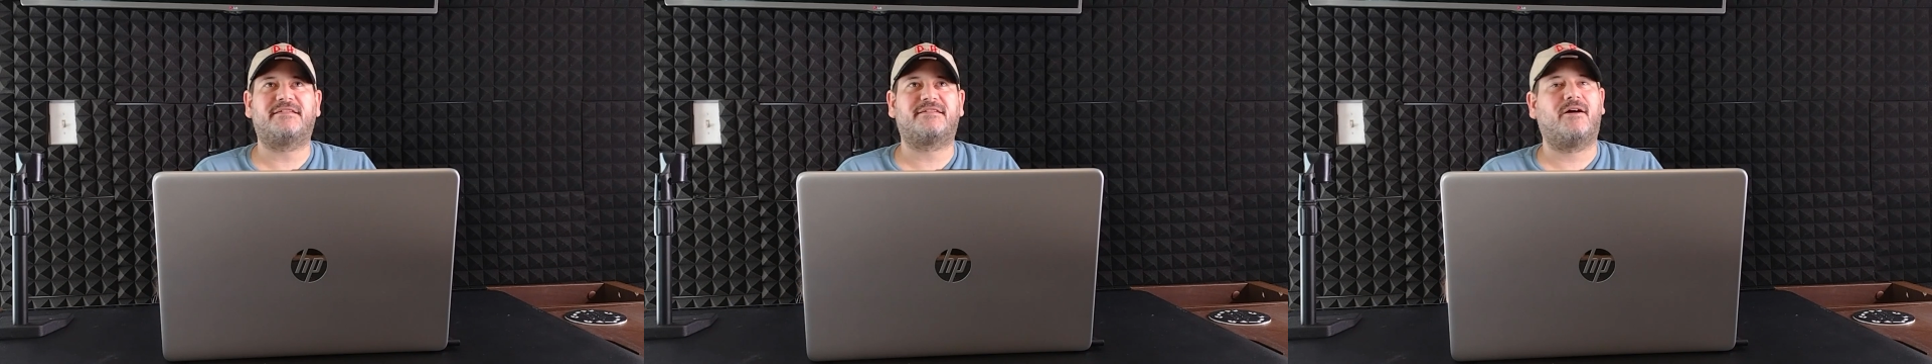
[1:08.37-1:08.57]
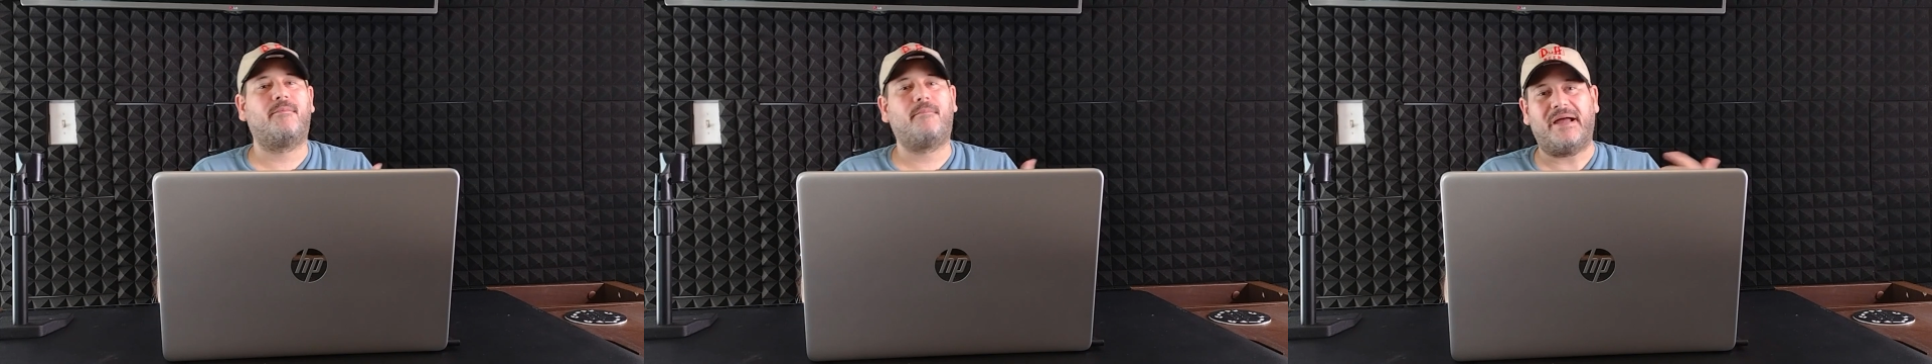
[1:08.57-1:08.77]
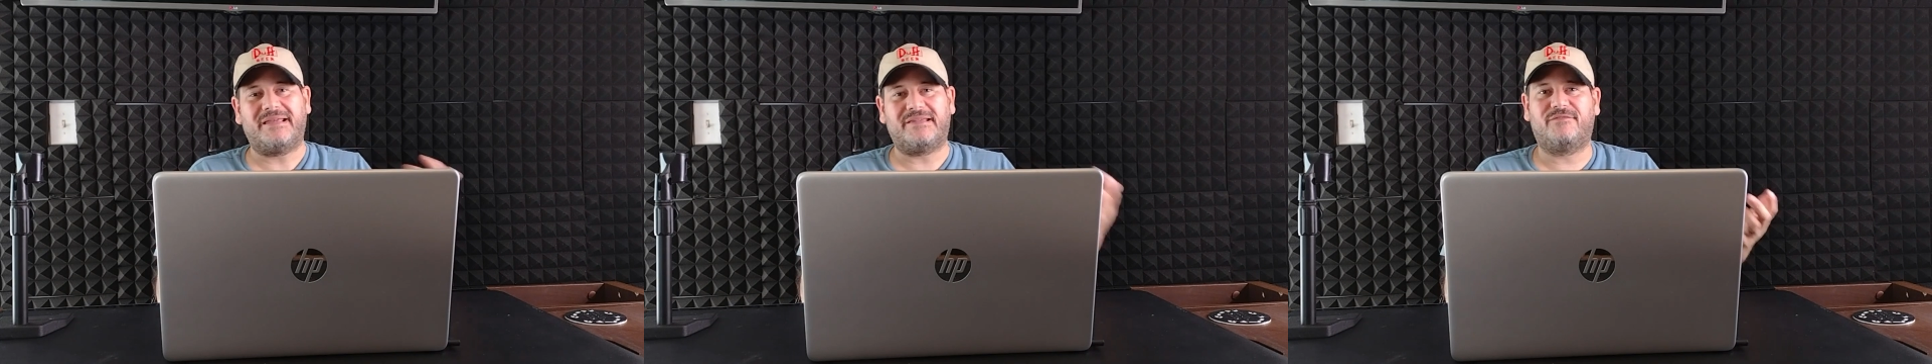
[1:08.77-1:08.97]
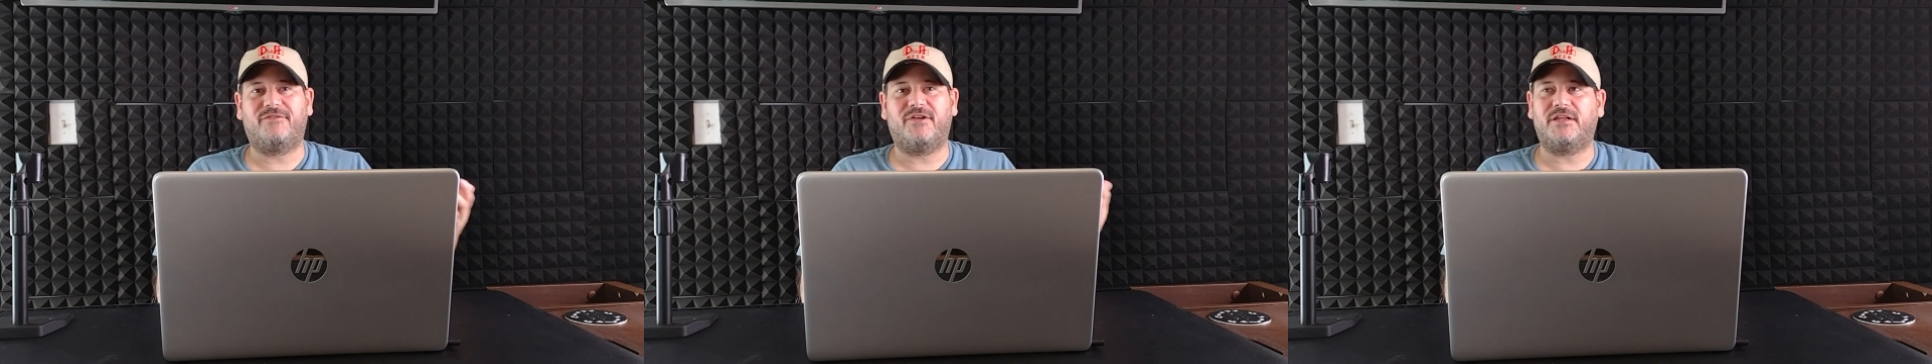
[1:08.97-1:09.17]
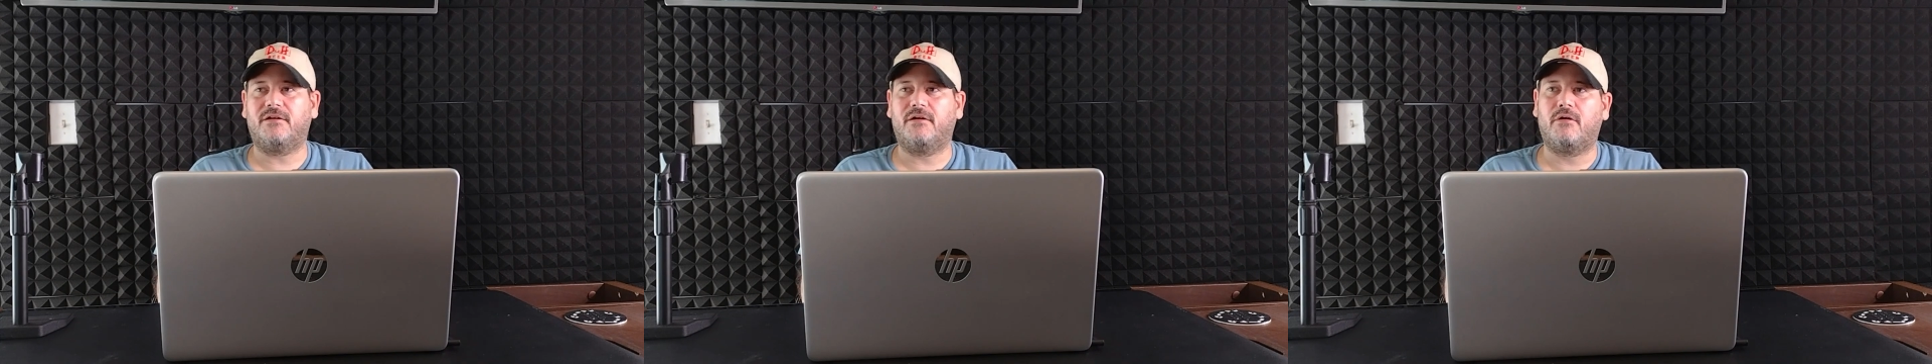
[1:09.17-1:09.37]
I saw Mike's
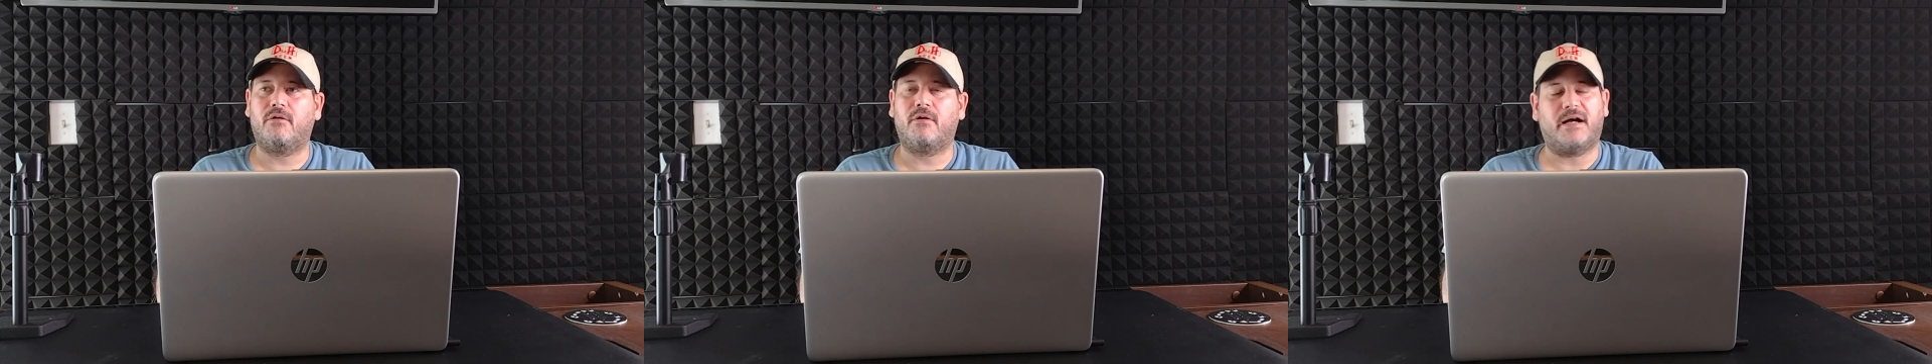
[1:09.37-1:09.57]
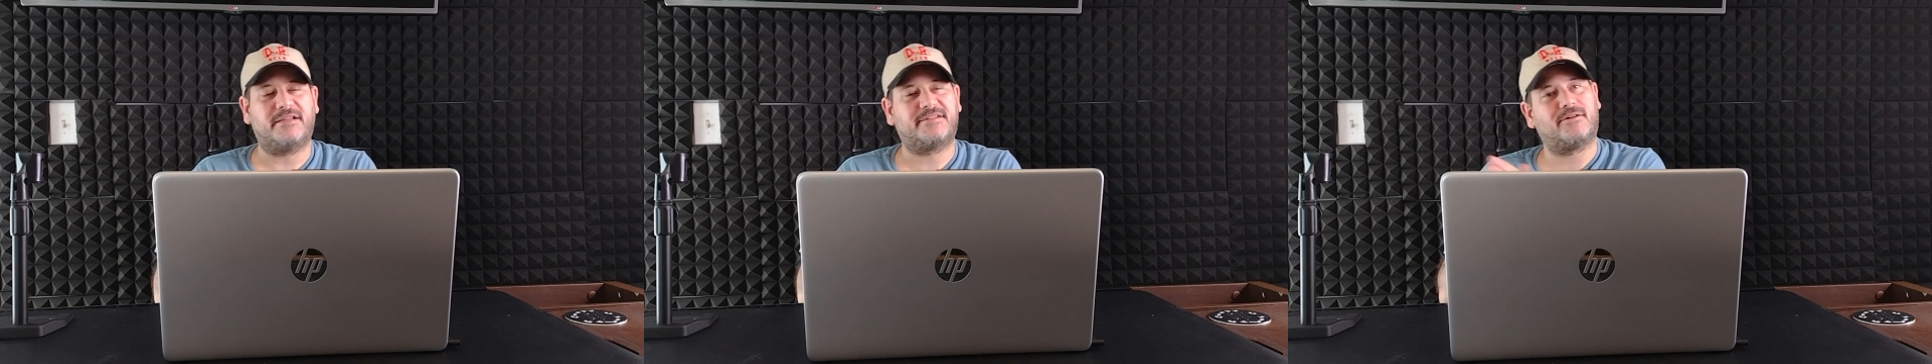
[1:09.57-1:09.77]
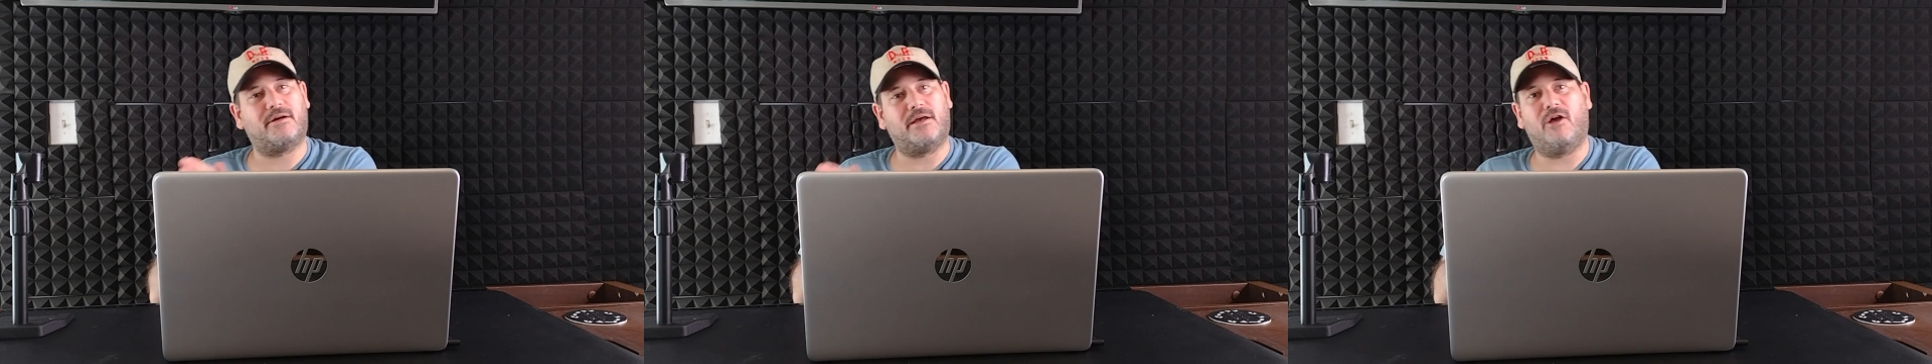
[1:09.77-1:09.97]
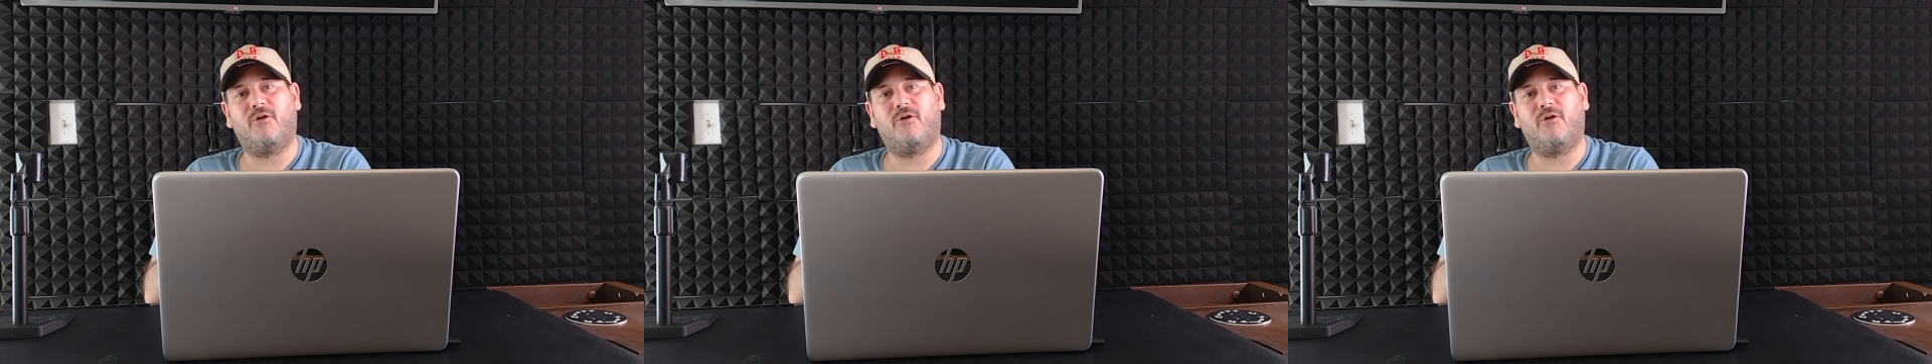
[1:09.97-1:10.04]
video. I saw